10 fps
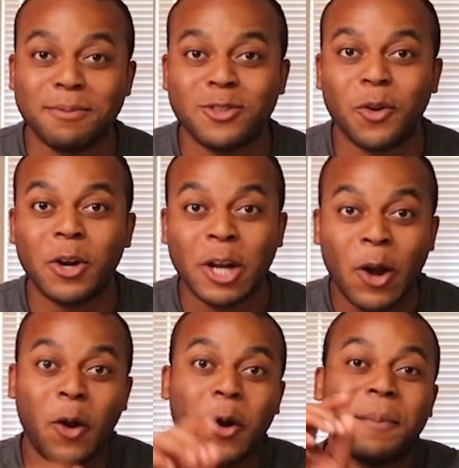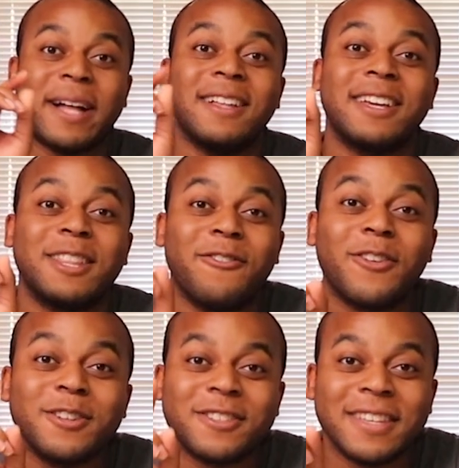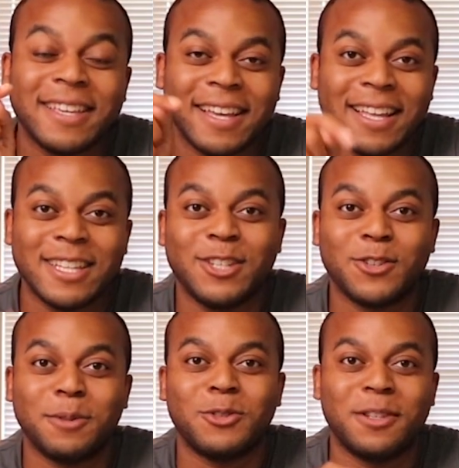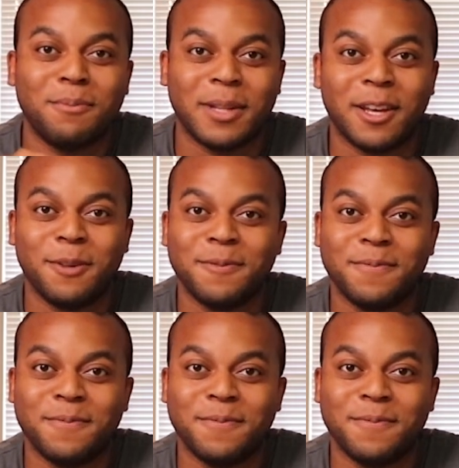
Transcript: app store or by clicking the first link in the description below.